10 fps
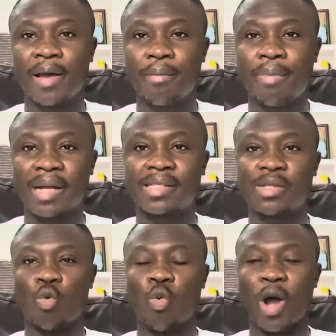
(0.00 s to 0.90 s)
But
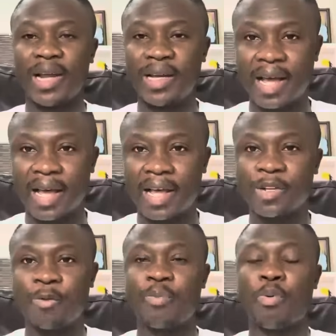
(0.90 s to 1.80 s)
when the
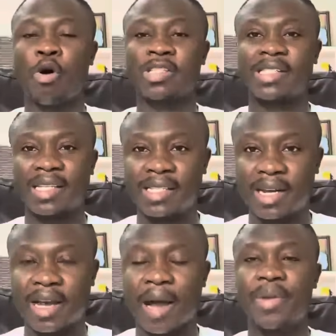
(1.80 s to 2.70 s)
reports
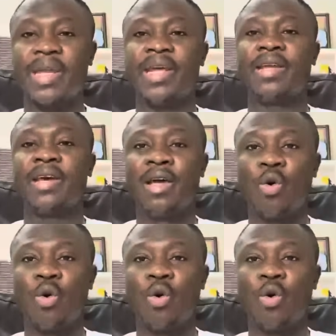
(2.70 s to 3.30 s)
started coming in,